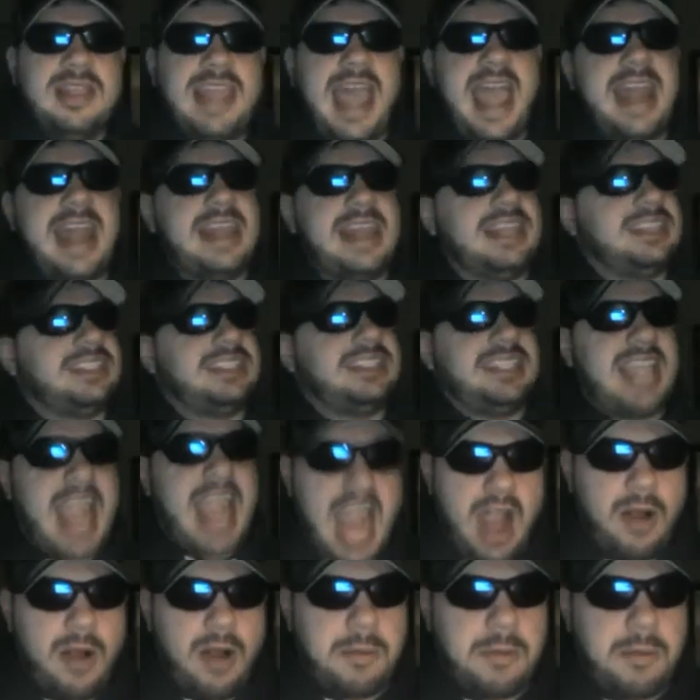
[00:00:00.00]
That is
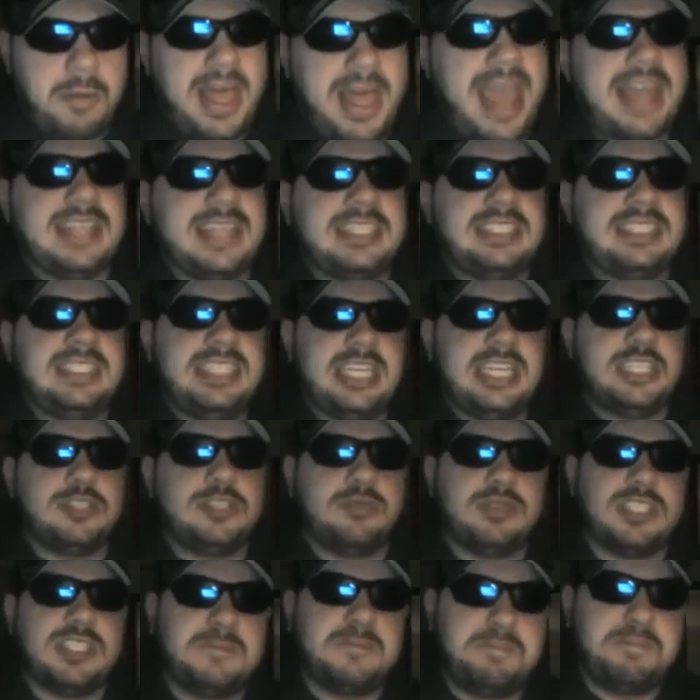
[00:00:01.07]
terrible. That is
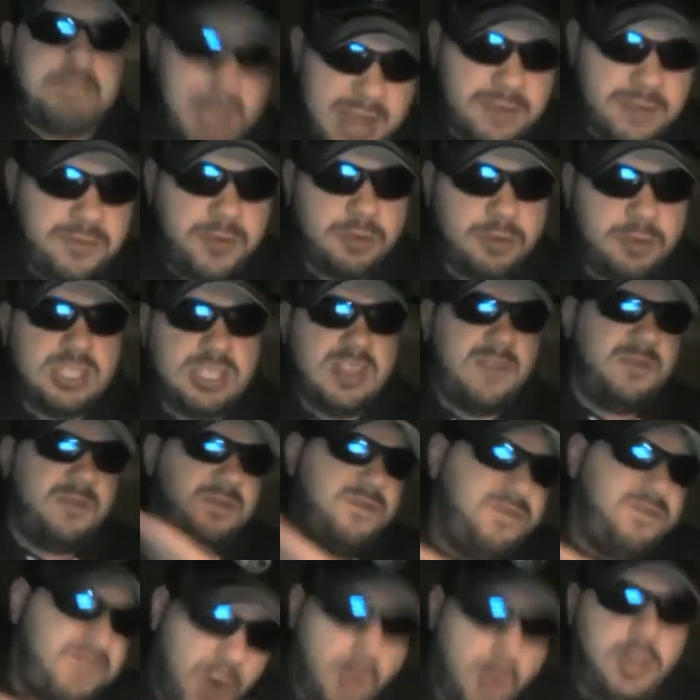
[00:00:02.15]
disrespectful to the
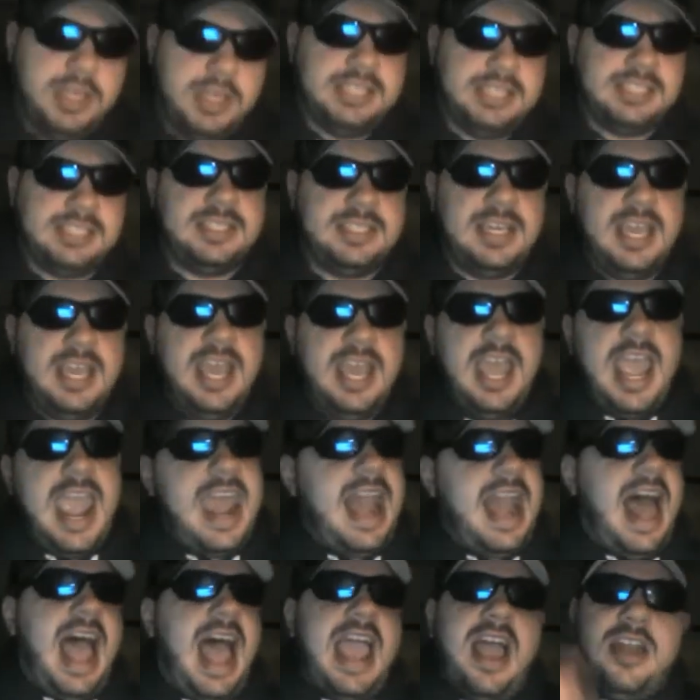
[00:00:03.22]
fullest.
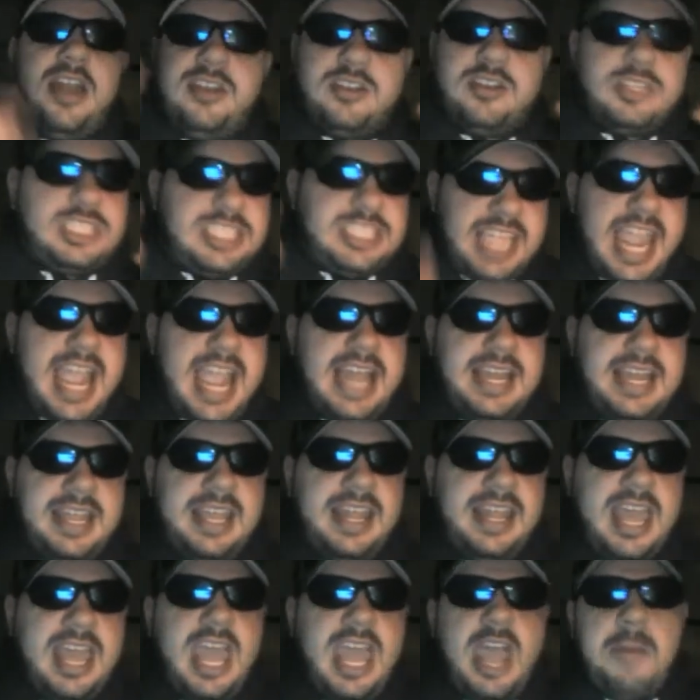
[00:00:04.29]
And I understand
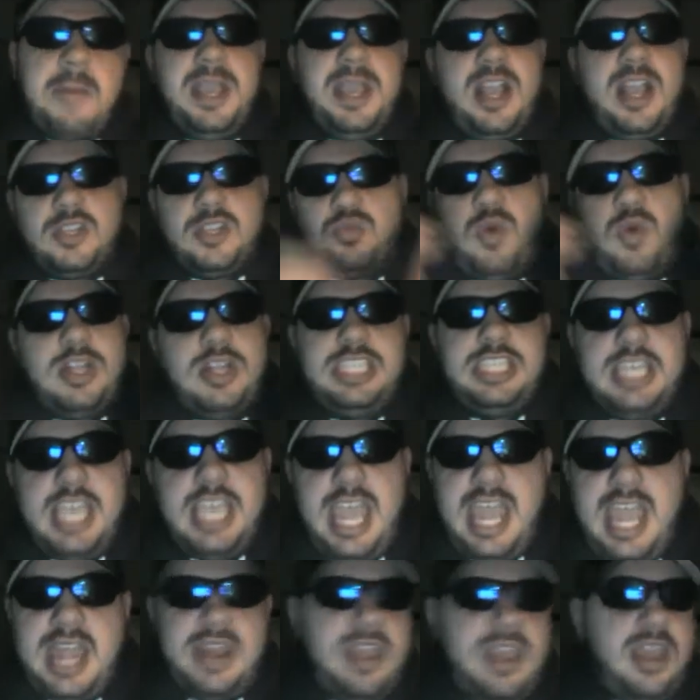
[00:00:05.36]
it because, once
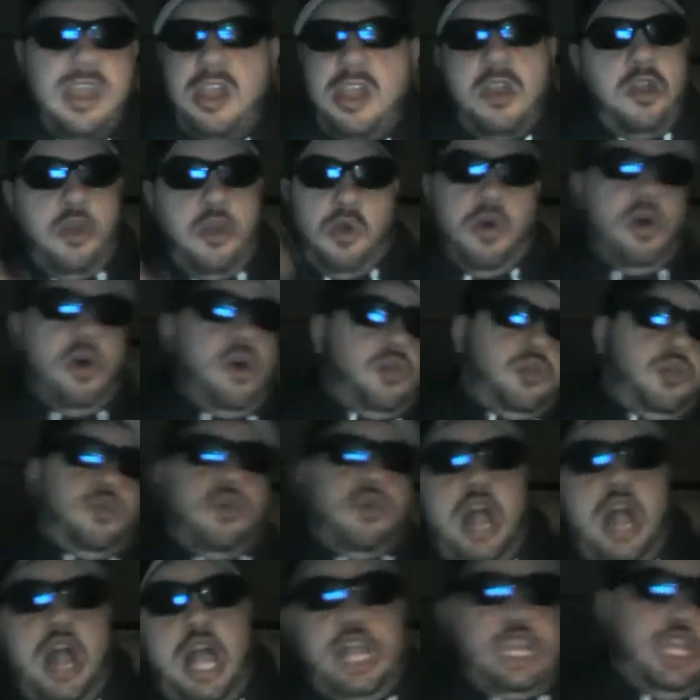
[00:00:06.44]
again, oh, the
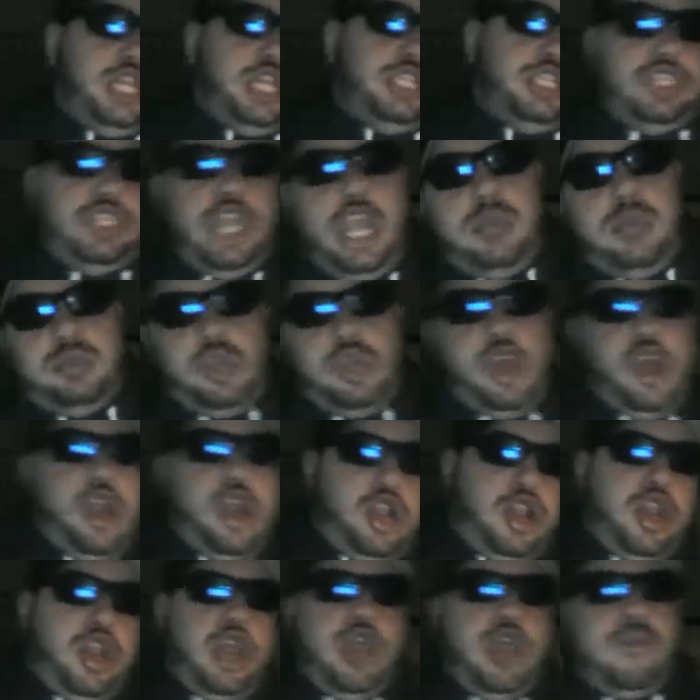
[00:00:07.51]
Rockets, James
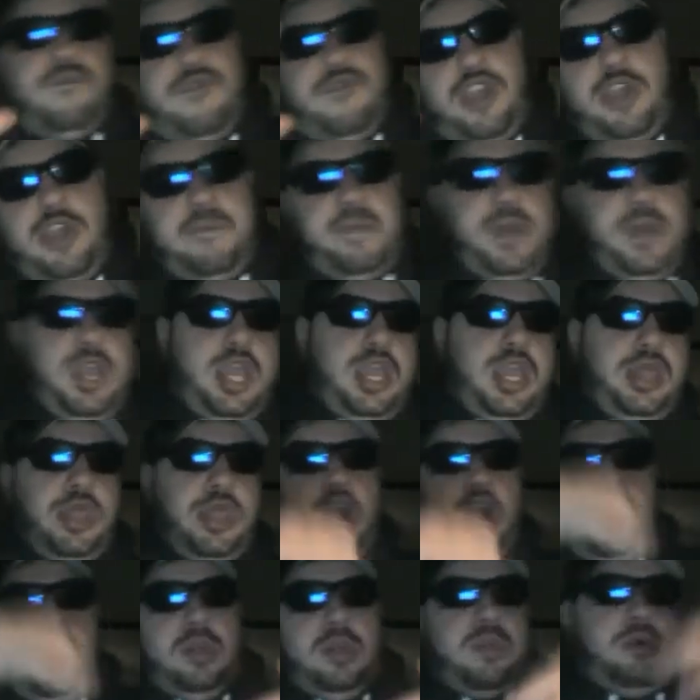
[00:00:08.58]
Harden, MVP,
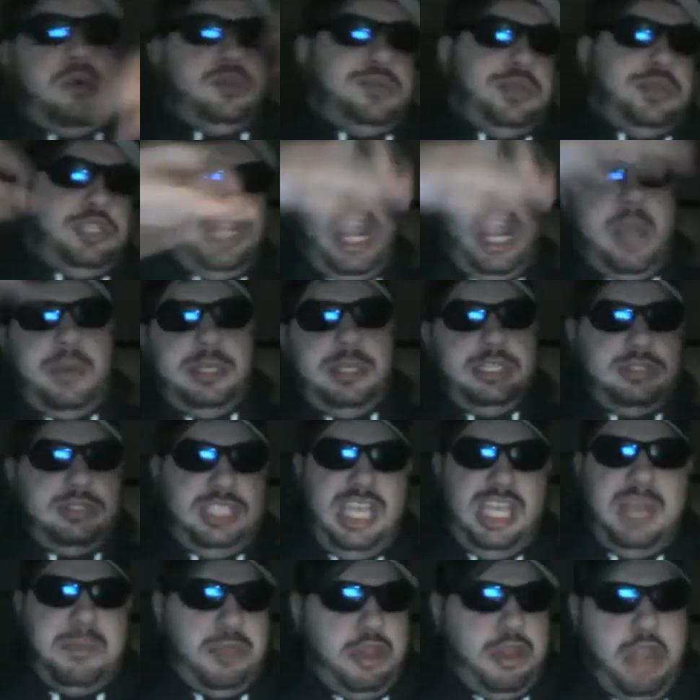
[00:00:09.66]
they're the most championship team.